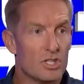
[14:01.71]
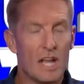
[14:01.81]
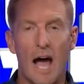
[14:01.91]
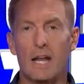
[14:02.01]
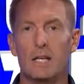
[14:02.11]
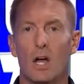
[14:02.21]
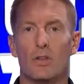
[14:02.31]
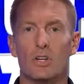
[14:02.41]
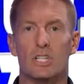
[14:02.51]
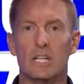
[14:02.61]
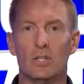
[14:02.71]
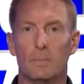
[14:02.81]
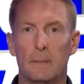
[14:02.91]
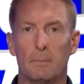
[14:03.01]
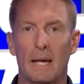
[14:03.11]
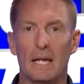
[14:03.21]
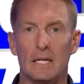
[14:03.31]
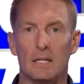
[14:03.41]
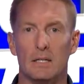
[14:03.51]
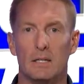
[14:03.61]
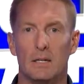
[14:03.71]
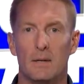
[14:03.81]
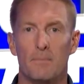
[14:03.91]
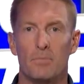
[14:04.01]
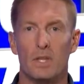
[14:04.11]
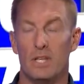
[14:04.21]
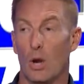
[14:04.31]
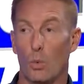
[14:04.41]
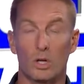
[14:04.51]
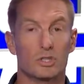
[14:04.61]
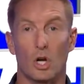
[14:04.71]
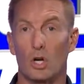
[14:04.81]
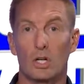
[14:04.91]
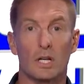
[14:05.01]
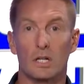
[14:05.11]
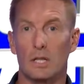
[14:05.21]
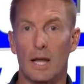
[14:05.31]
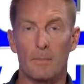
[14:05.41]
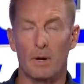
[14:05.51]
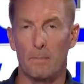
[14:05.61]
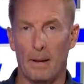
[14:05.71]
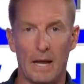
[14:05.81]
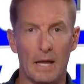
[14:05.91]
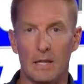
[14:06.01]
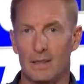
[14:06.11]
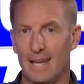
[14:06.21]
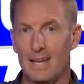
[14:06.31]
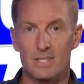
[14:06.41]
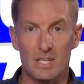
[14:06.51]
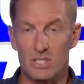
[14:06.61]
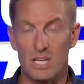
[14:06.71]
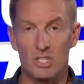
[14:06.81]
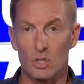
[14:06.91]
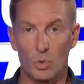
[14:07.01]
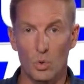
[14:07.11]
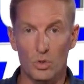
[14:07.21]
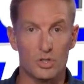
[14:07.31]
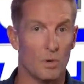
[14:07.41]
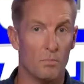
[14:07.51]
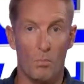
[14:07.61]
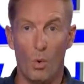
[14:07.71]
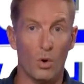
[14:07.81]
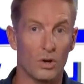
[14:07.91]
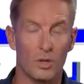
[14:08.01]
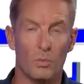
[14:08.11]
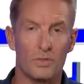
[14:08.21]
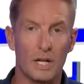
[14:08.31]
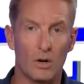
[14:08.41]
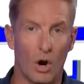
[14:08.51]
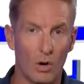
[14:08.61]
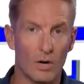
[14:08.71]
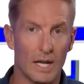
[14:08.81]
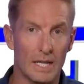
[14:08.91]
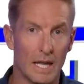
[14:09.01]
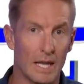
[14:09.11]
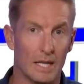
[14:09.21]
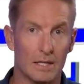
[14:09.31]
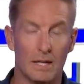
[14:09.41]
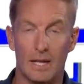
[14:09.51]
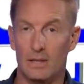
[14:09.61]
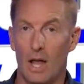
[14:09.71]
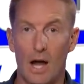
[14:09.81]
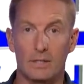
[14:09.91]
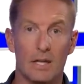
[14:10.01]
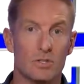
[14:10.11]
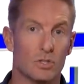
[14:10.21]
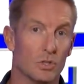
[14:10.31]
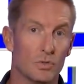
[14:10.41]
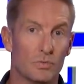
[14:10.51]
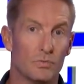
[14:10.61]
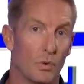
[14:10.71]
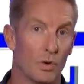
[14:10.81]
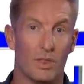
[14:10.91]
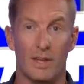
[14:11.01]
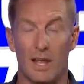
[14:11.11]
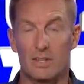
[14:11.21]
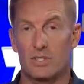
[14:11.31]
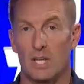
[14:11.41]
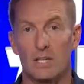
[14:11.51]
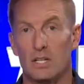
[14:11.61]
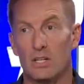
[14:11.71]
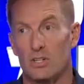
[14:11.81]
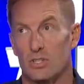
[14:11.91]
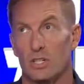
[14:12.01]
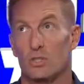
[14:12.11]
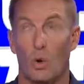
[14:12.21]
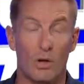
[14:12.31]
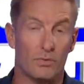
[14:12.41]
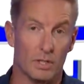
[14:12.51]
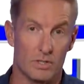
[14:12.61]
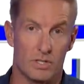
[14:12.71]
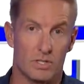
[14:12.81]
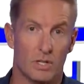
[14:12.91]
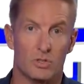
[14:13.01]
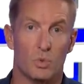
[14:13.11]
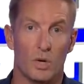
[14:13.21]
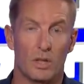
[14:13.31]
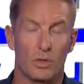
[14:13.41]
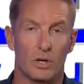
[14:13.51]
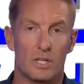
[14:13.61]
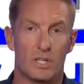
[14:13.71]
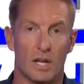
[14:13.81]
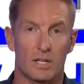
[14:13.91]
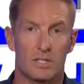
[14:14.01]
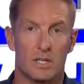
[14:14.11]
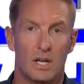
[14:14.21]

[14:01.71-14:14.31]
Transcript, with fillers: not another deal to be made. Networks aren't going to clamor to pay the ACC schools more than what they're already getting and locked into for the next 10 years, 12 years, until 2036.